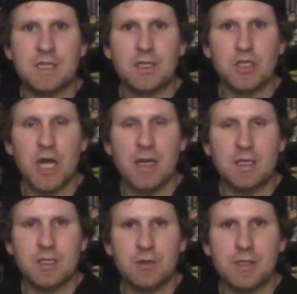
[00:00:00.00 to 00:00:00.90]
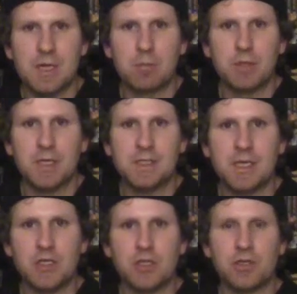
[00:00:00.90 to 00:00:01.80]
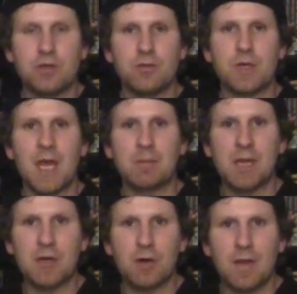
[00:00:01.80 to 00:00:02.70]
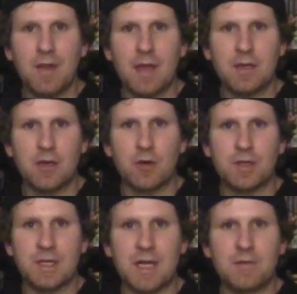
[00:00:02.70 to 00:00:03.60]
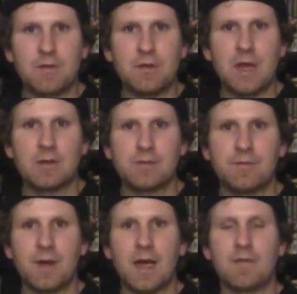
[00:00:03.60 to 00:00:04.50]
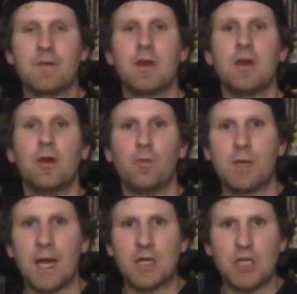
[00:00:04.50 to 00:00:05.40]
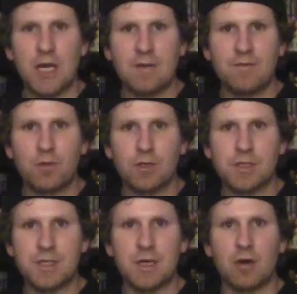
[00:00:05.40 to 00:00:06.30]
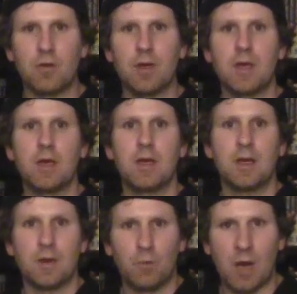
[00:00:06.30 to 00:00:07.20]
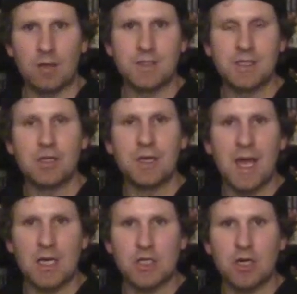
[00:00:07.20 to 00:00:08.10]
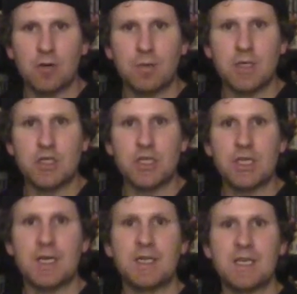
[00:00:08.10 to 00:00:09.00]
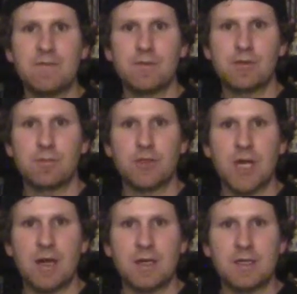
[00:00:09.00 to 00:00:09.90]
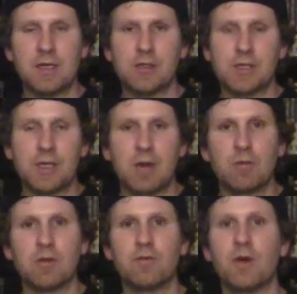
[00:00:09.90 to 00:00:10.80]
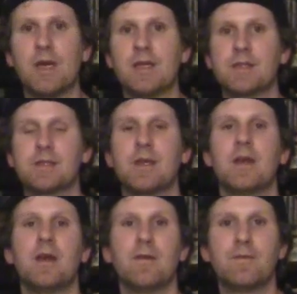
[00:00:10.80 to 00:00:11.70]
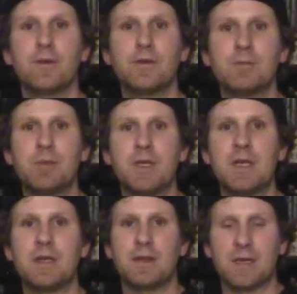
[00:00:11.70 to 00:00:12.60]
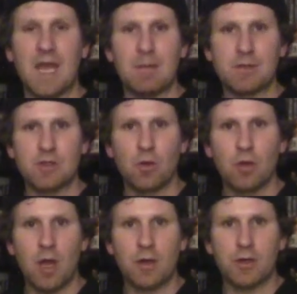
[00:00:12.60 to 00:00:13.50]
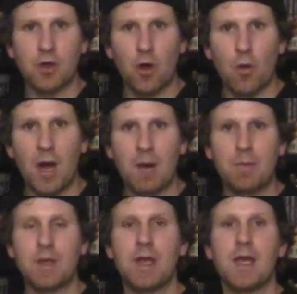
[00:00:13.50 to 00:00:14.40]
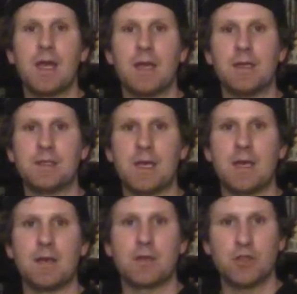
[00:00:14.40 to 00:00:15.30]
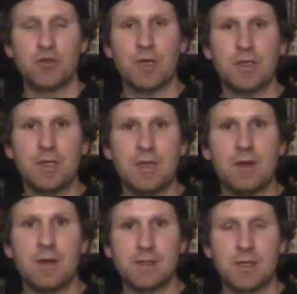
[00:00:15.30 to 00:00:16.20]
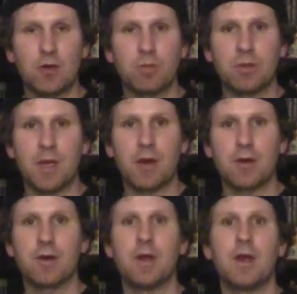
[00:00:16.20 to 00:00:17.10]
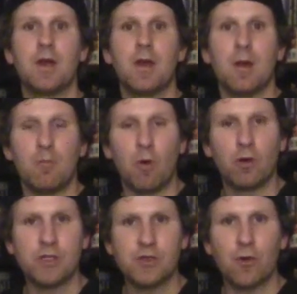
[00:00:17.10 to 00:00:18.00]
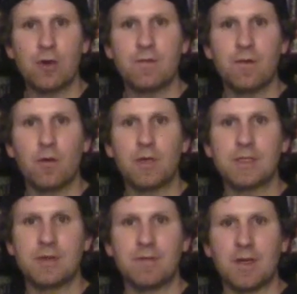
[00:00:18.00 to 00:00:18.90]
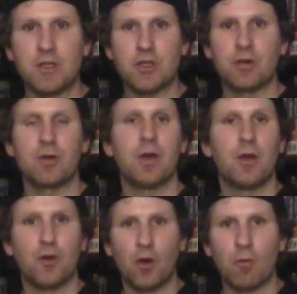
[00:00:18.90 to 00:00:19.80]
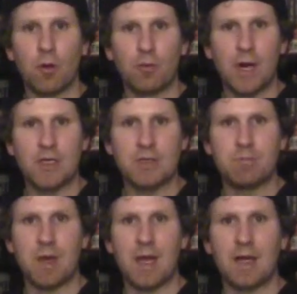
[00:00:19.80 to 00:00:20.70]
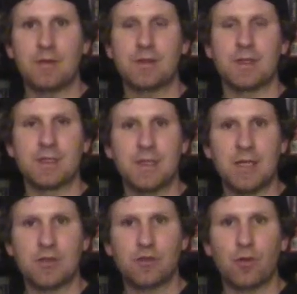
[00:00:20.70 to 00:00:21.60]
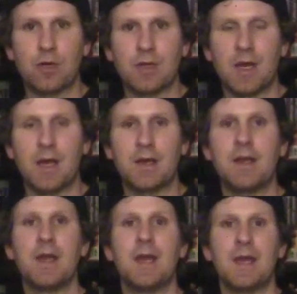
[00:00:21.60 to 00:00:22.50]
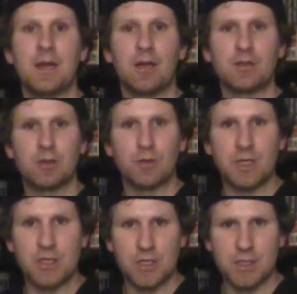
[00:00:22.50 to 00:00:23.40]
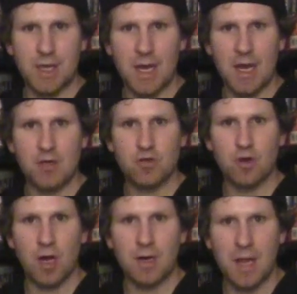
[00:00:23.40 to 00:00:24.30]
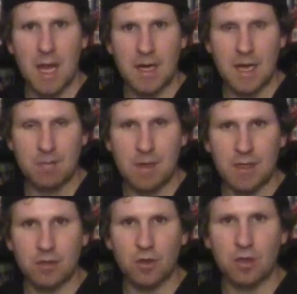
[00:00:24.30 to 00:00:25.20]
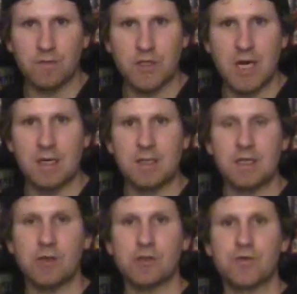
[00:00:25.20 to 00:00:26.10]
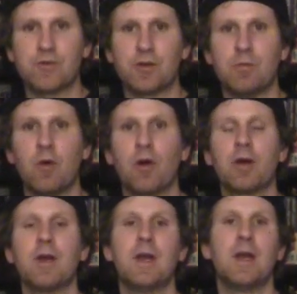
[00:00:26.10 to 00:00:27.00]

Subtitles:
in the Shining series on PlayStation 2 came later on that year at the end of 2005. We got Shining Force Neo. While still an action RPG, it differs from Shining Tears in a number of ways. First being, the game is no longer co-op. It is a strictly single-player, more story-focused adventure, no more branching paths, a set storyline. It also ditches the hand-drawn, hand-animated look of Shining Tears for a more